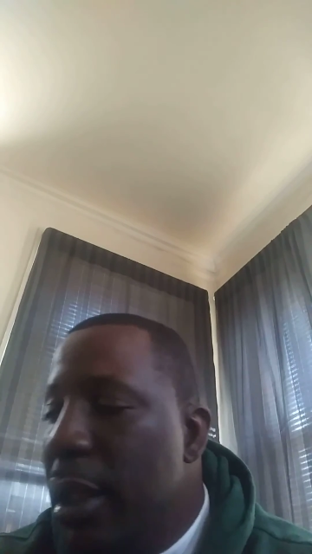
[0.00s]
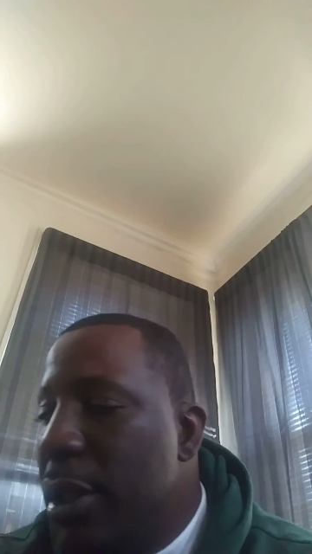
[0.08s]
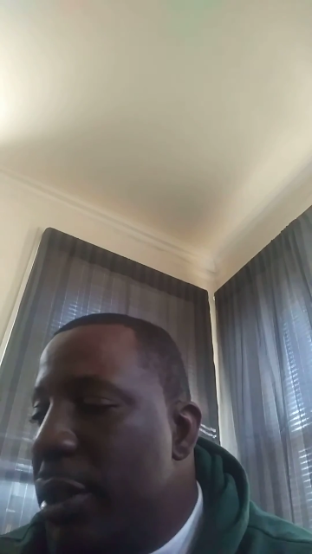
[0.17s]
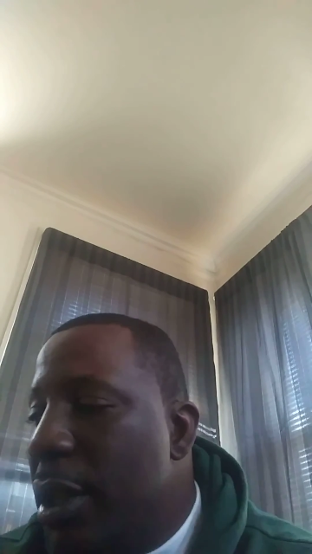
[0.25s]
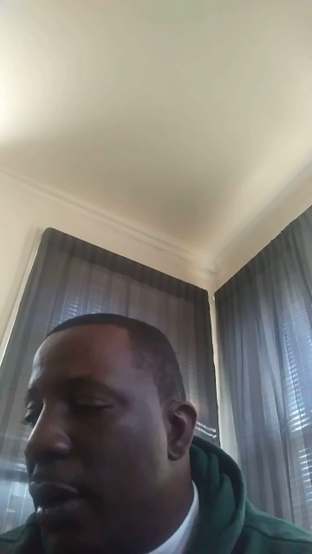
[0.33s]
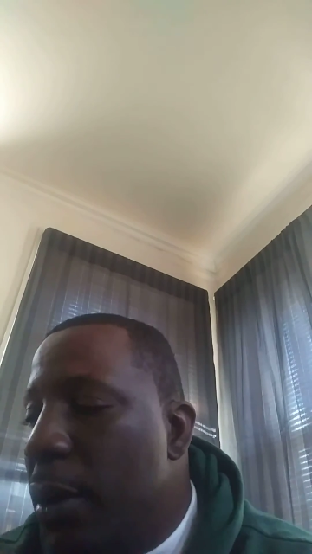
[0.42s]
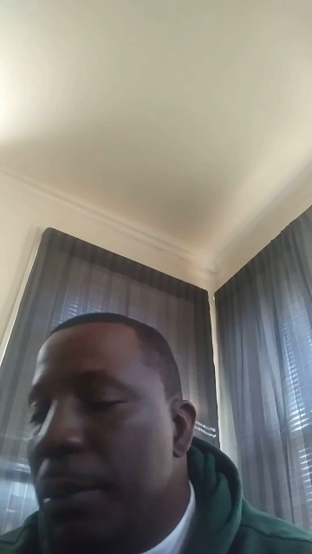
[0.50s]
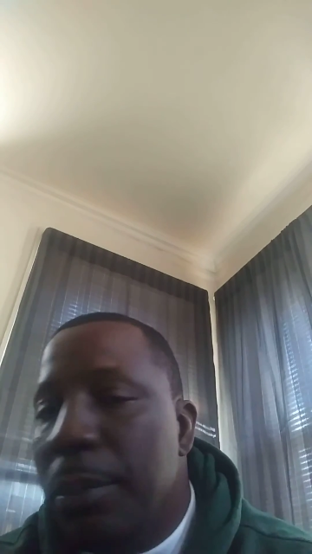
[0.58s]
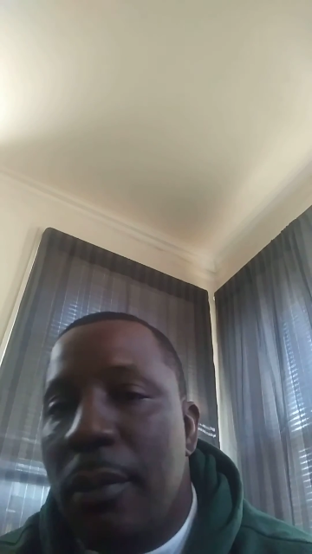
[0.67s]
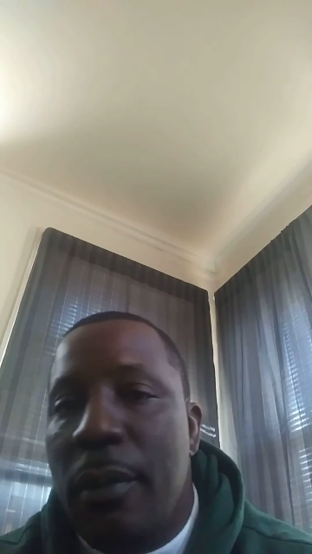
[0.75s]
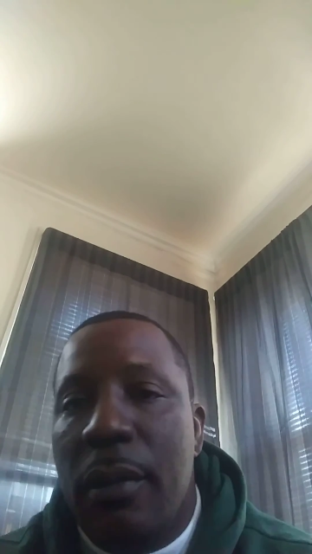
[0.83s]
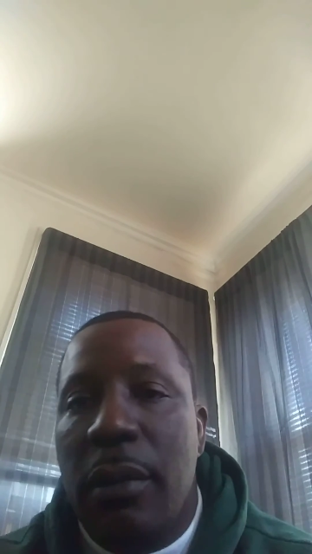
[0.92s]
So
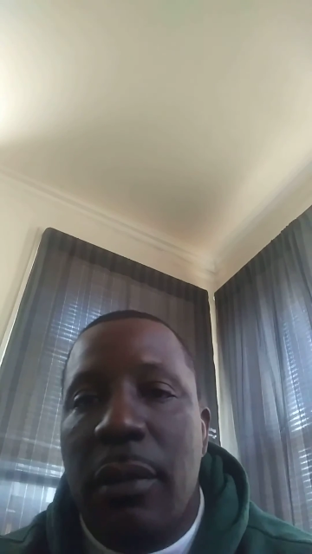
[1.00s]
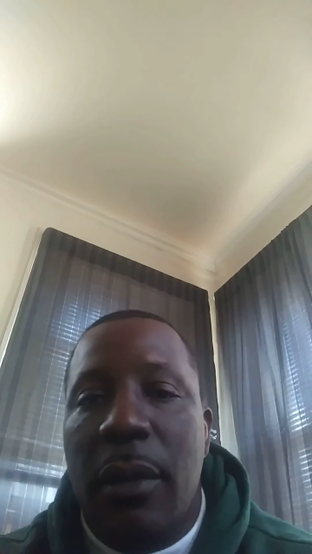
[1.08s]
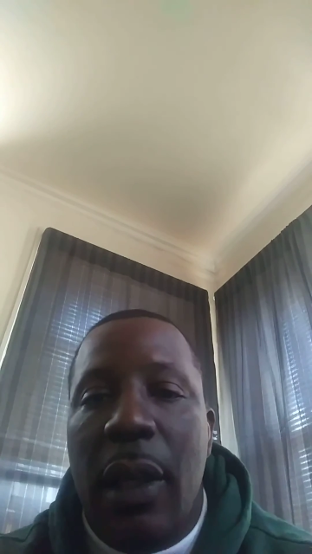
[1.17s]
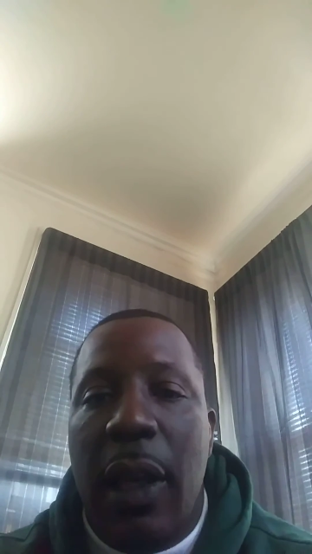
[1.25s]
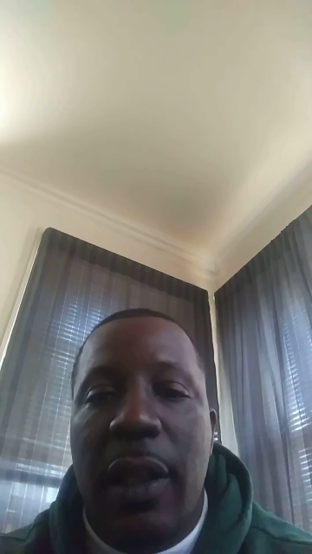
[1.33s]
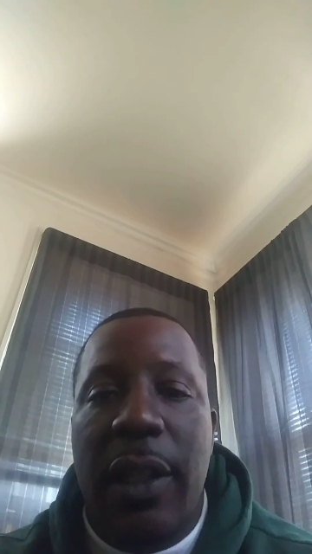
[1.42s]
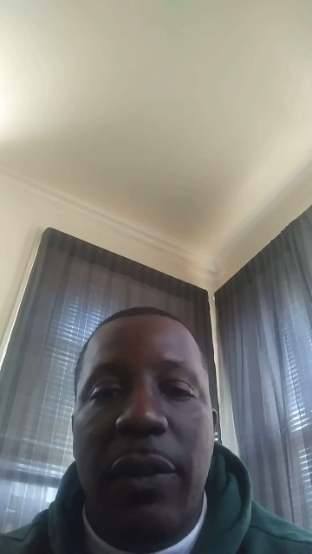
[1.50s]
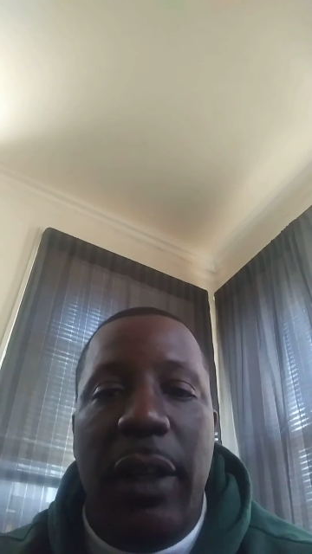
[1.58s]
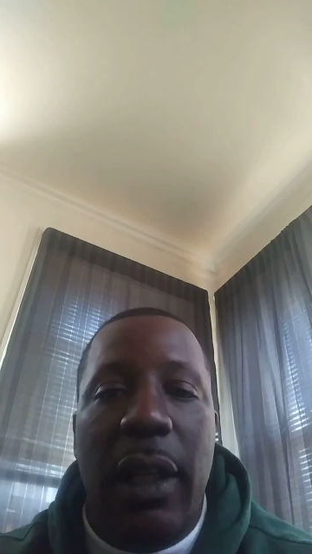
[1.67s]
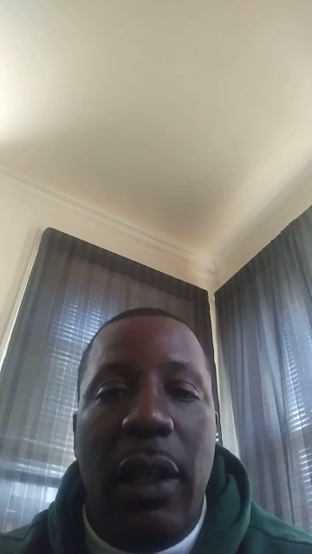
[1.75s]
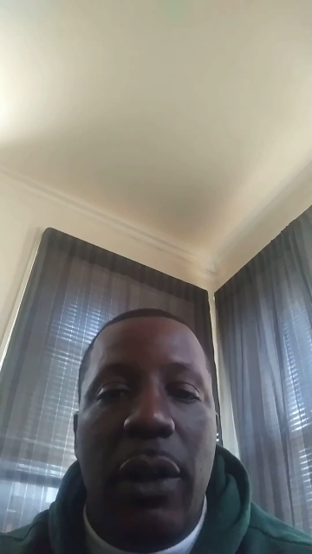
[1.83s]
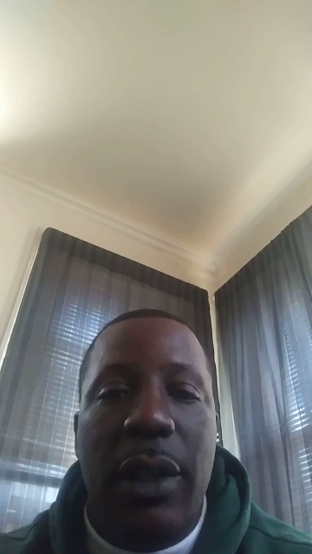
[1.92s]
this
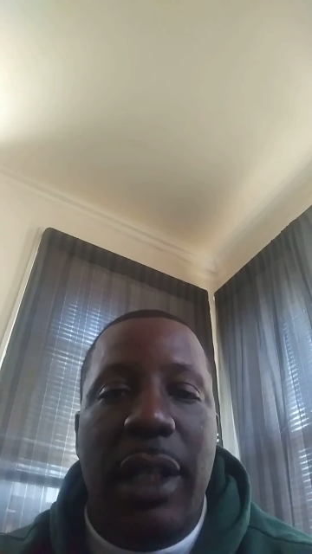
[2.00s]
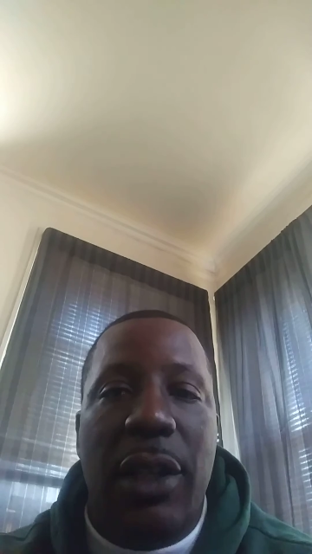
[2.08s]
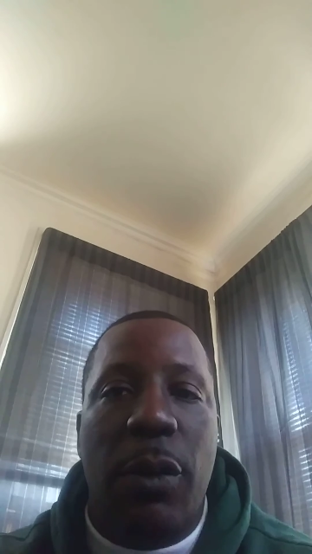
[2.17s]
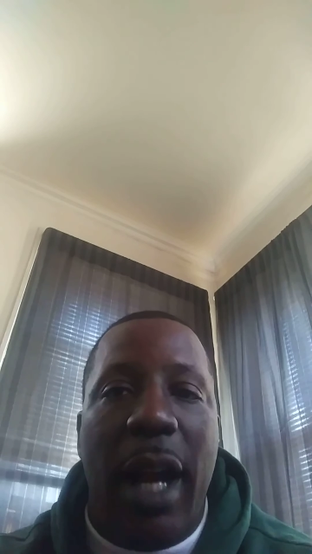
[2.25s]
video is just